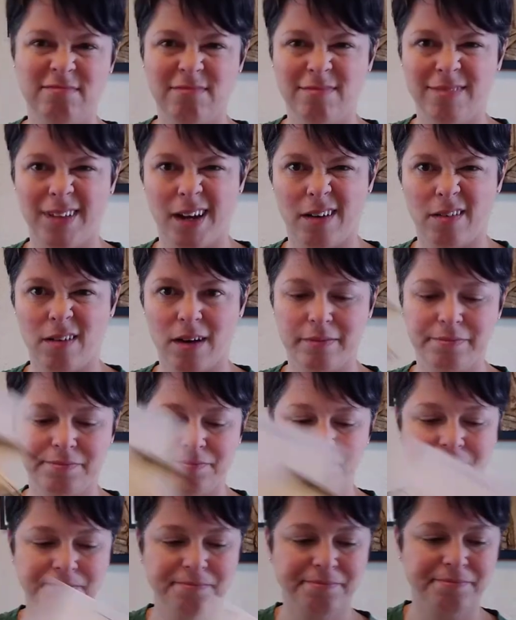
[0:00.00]
later
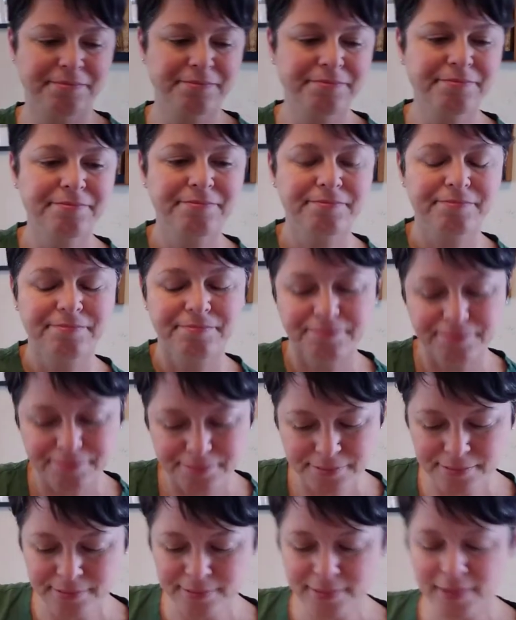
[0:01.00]

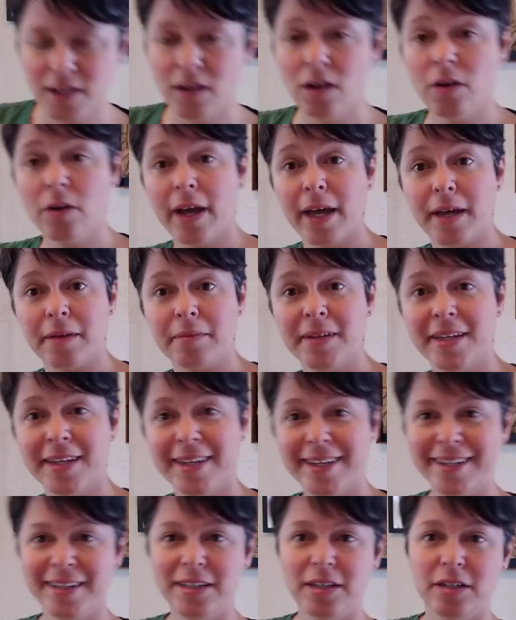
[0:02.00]
on. Okay,
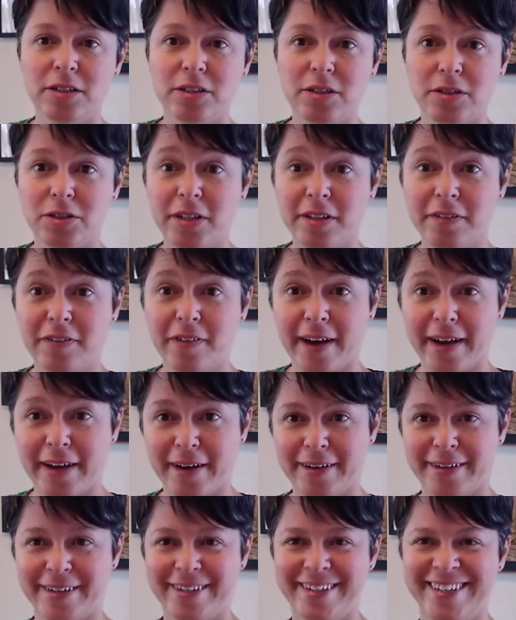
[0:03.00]
so to the fire.